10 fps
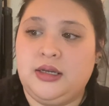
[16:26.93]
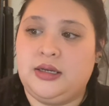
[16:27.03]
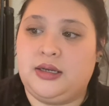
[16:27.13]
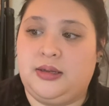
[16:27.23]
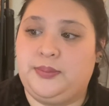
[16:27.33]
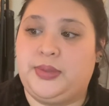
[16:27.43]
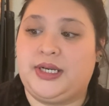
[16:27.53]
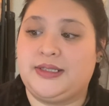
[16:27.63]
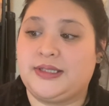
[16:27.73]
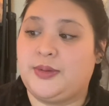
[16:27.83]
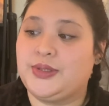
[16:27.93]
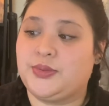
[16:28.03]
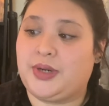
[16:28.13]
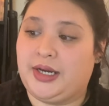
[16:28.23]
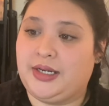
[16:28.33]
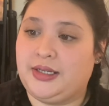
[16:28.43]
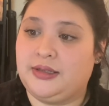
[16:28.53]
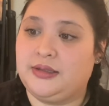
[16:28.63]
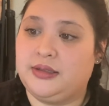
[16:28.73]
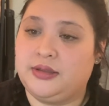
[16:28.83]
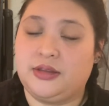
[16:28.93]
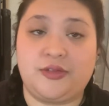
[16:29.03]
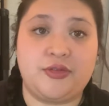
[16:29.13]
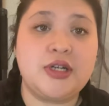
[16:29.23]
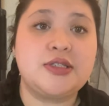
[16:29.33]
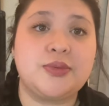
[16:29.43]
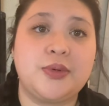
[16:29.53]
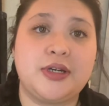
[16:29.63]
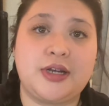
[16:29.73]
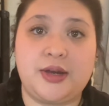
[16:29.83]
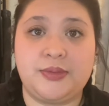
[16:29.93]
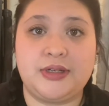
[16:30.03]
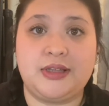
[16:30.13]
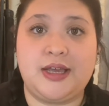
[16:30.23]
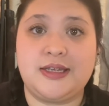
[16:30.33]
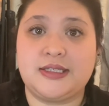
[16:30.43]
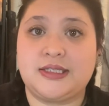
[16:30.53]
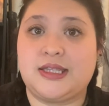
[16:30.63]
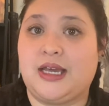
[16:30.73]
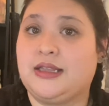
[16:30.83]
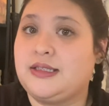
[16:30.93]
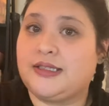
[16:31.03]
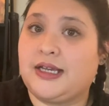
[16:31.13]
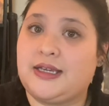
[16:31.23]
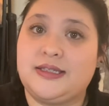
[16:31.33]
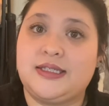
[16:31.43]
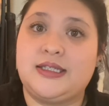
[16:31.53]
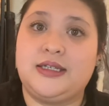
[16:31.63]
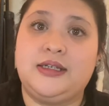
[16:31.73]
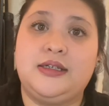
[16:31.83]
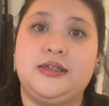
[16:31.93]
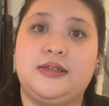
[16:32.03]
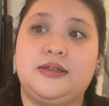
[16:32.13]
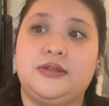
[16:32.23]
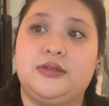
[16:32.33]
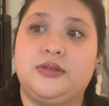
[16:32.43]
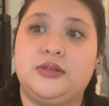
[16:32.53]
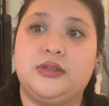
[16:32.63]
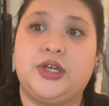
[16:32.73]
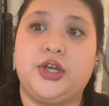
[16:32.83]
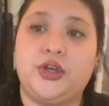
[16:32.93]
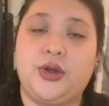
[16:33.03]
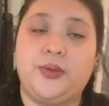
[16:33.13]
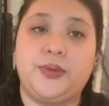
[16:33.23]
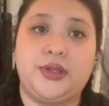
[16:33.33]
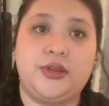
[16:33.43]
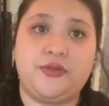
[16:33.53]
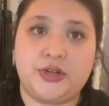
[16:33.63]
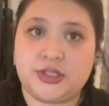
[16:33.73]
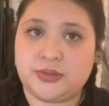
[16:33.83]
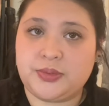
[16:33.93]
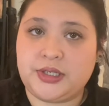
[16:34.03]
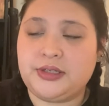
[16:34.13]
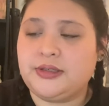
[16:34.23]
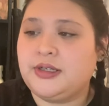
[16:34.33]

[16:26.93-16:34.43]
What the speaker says: But as I was writing the first one, I realized that the second scene can go with the first one.